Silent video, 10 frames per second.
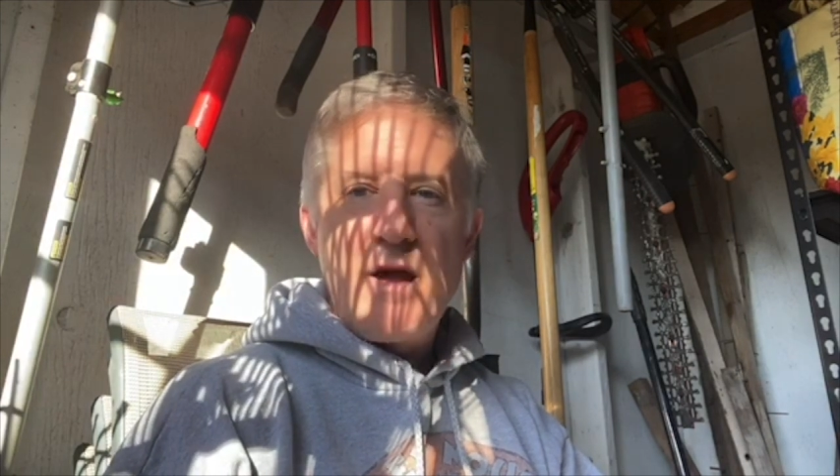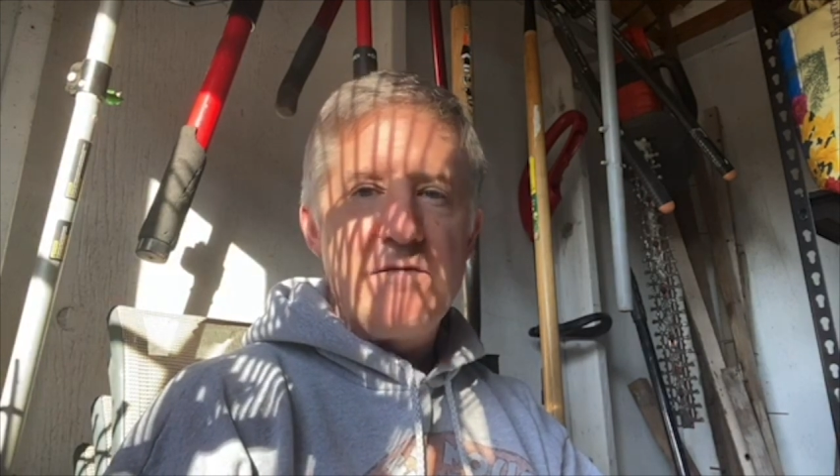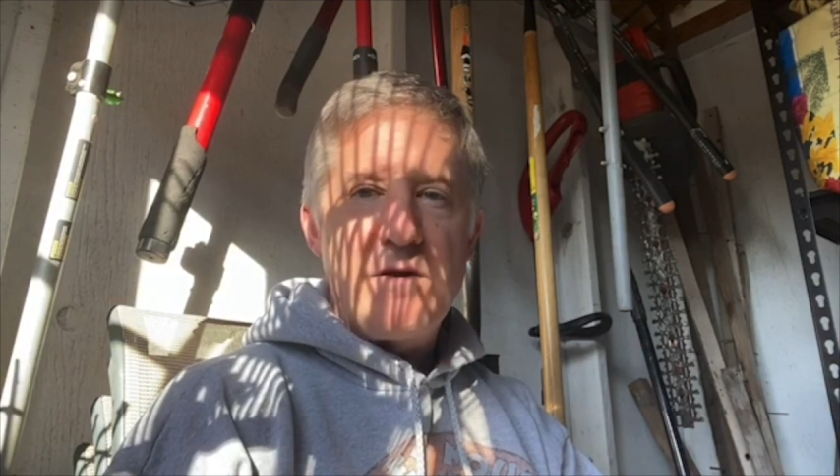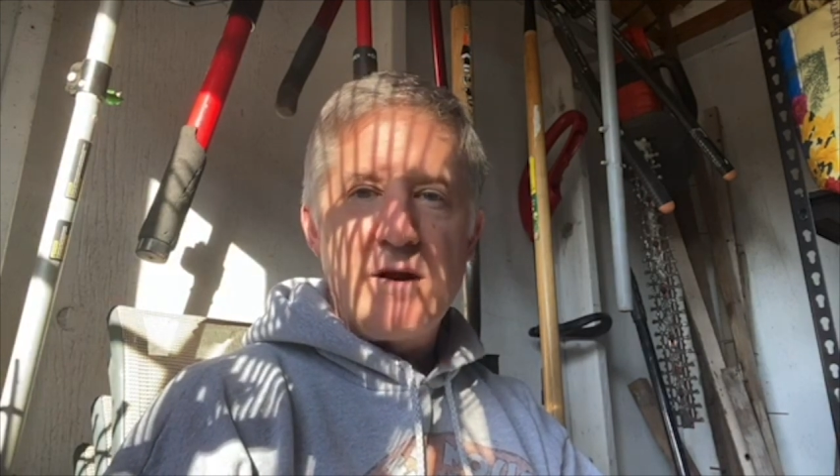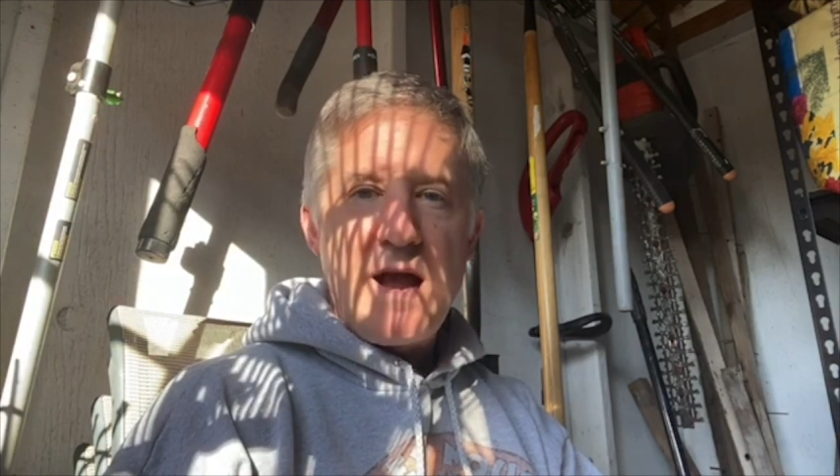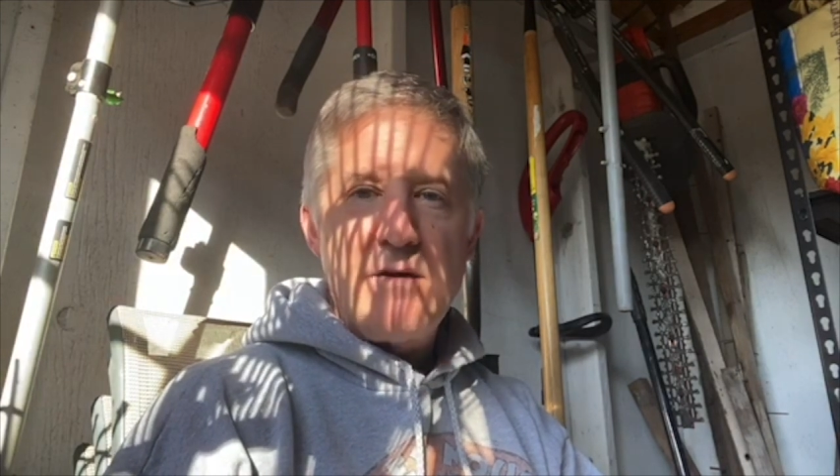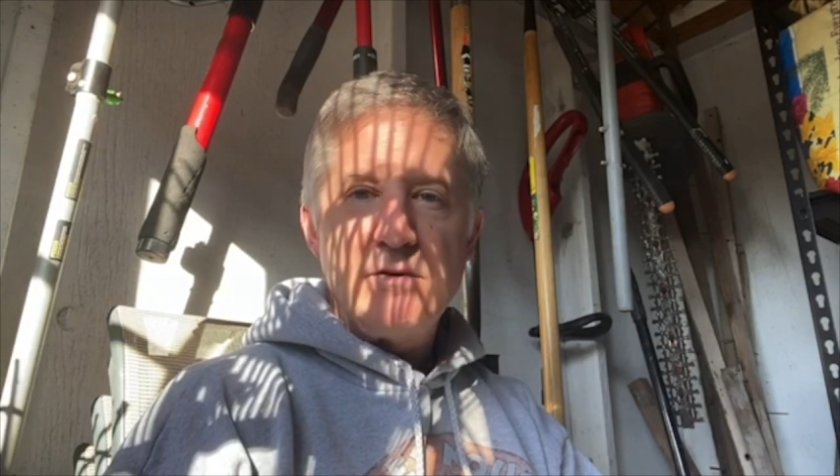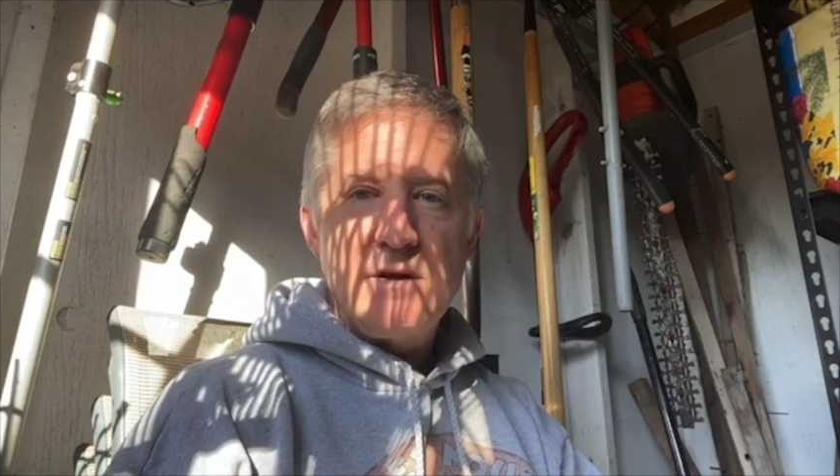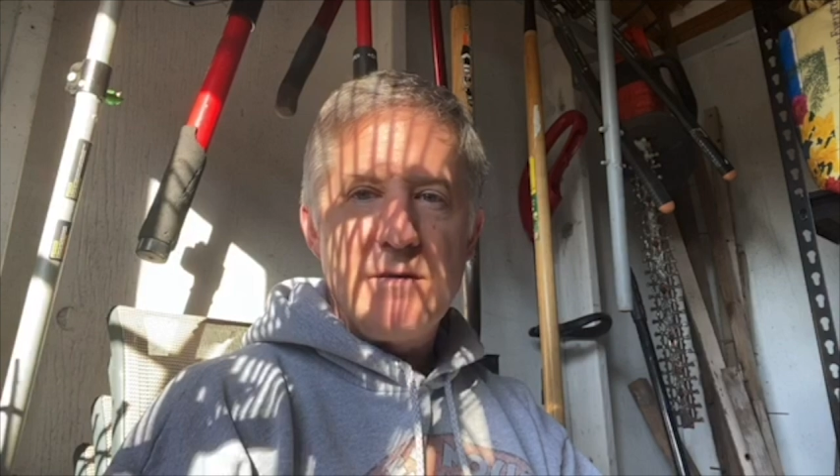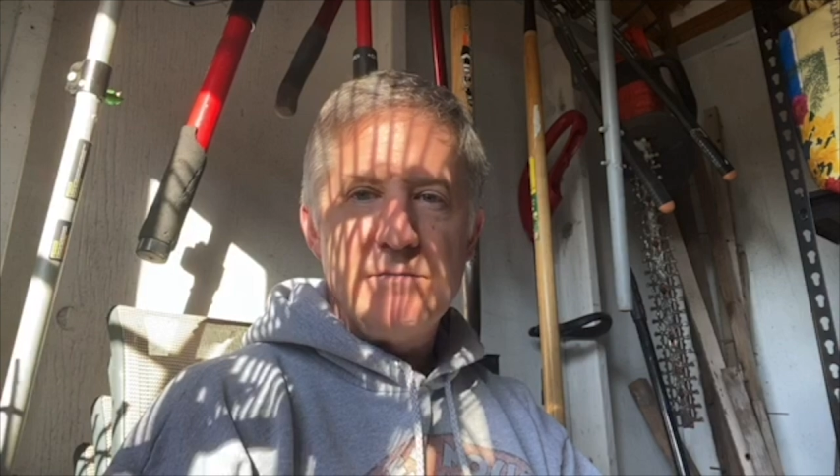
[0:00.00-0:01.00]
of our
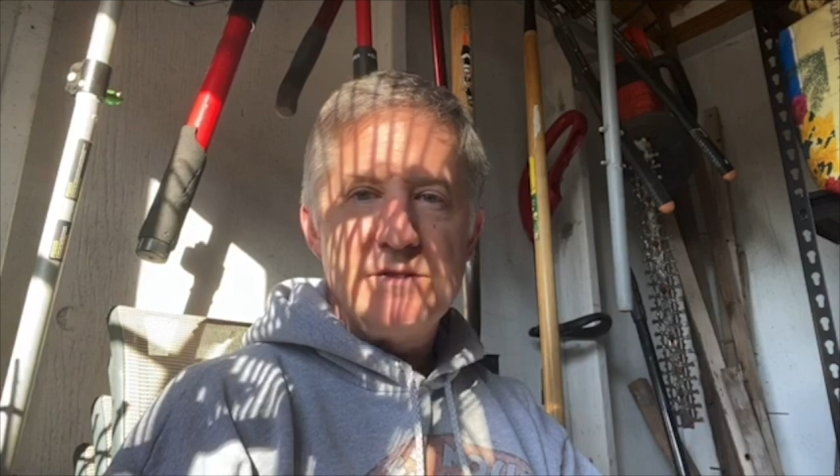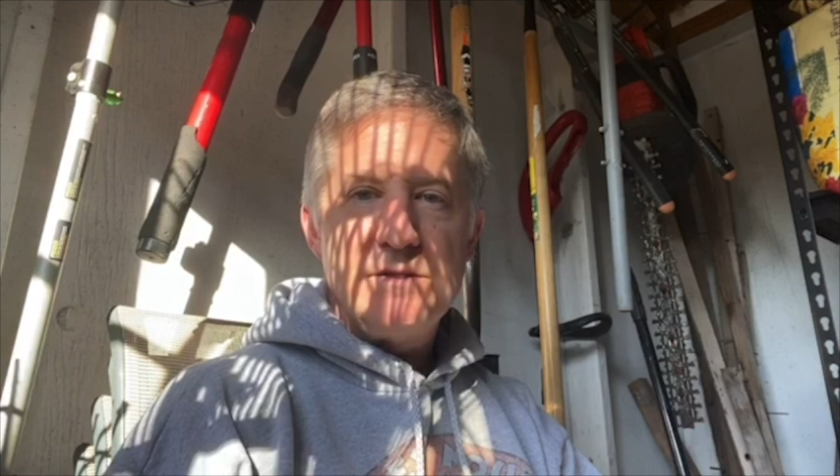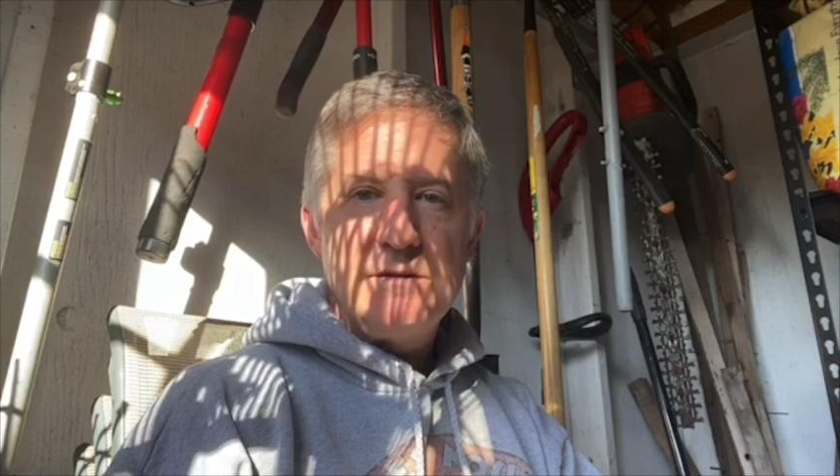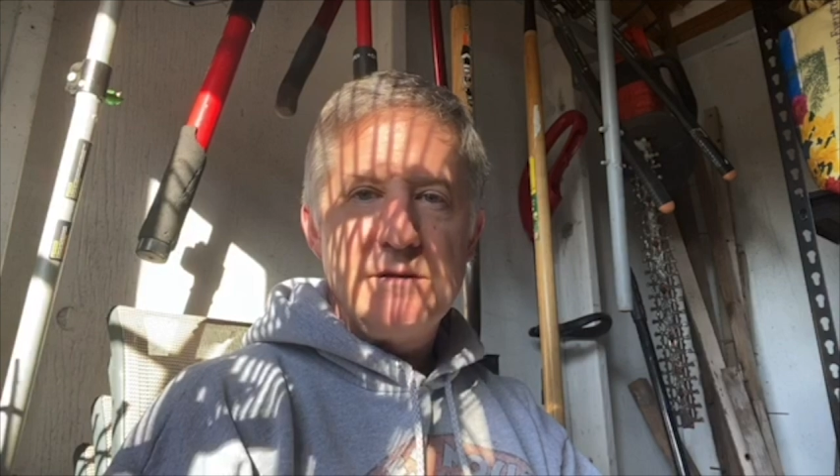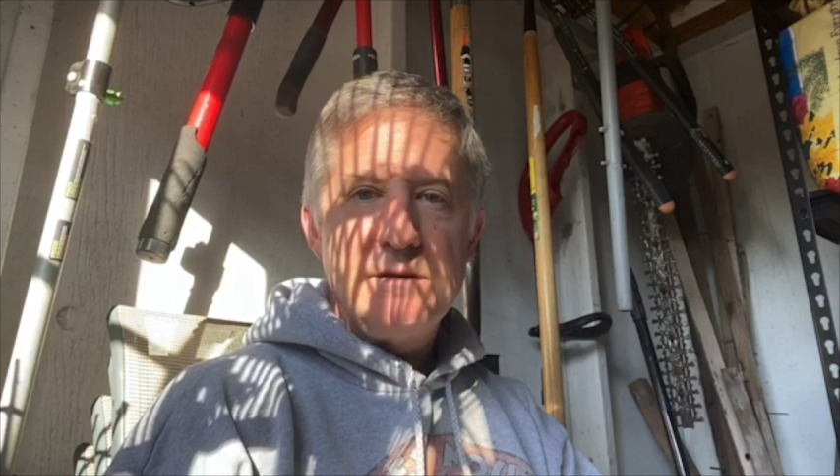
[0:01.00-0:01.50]
outcomes.